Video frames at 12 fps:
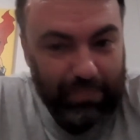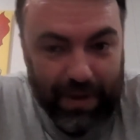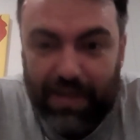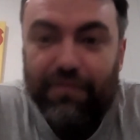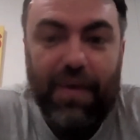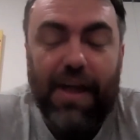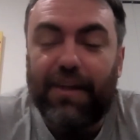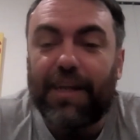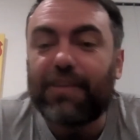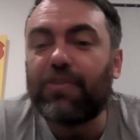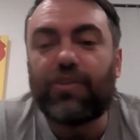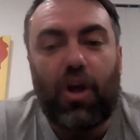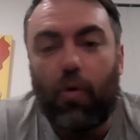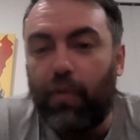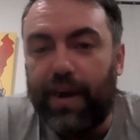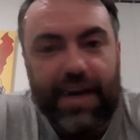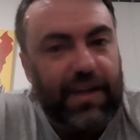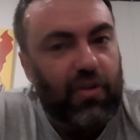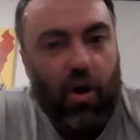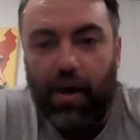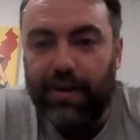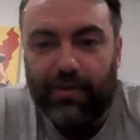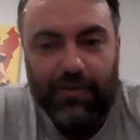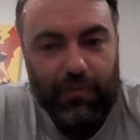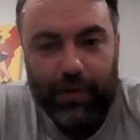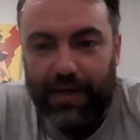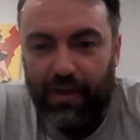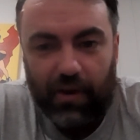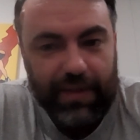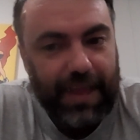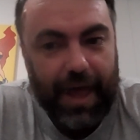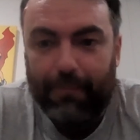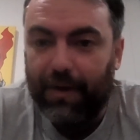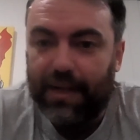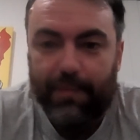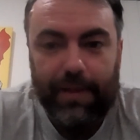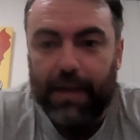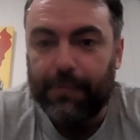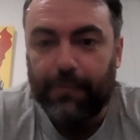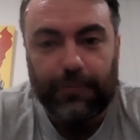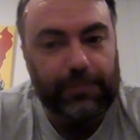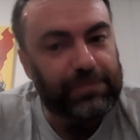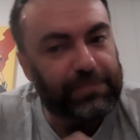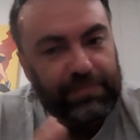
big like we're not in that money, people.